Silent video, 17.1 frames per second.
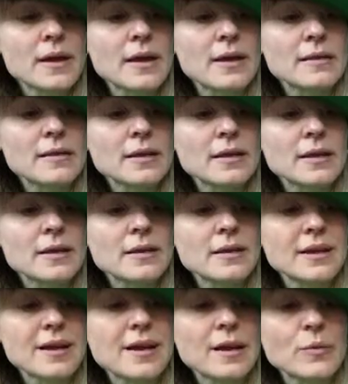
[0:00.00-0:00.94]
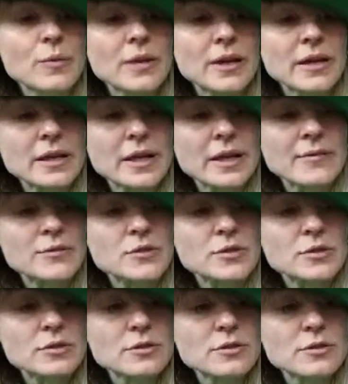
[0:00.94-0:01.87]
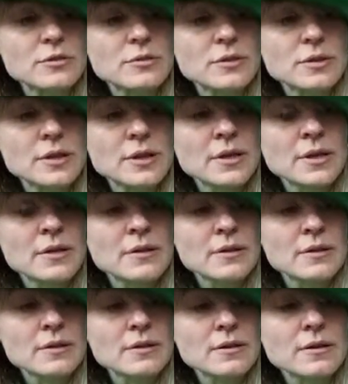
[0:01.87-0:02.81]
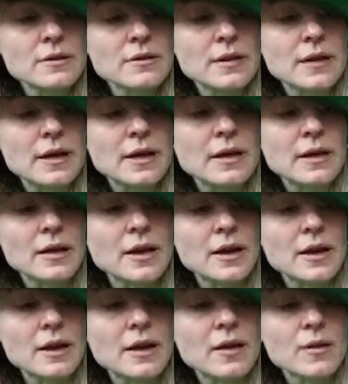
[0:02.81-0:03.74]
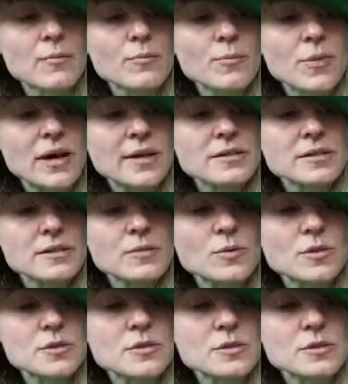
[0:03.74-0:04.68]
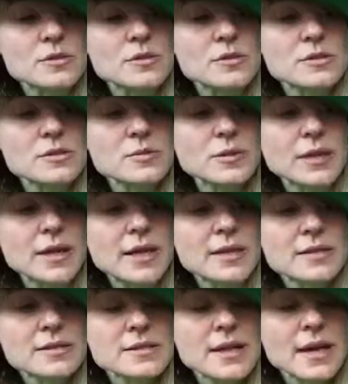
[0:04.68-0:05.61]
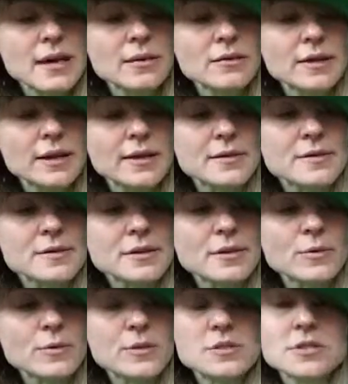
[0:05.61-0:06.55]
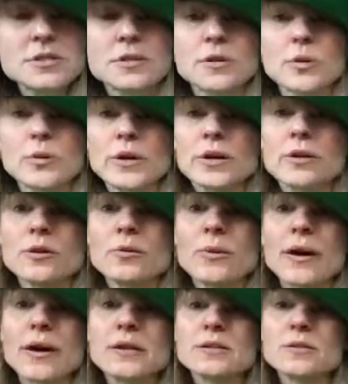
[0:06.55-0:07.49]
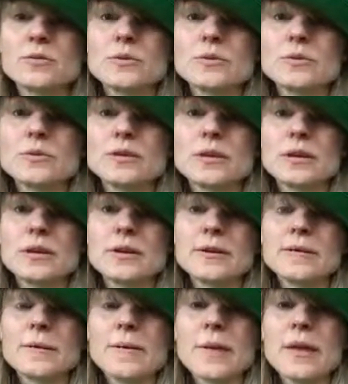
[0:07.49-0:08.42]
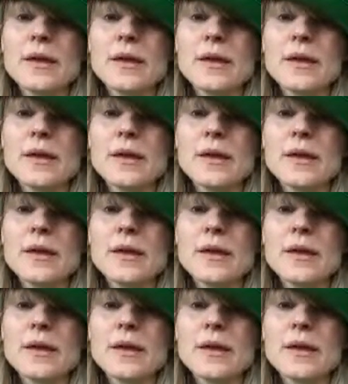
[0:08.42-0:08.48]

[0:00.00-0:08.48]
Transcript: And then we kind of have two that look like box and whiskers. This one has the outliers in it. We're just going to go regular box and whisker here.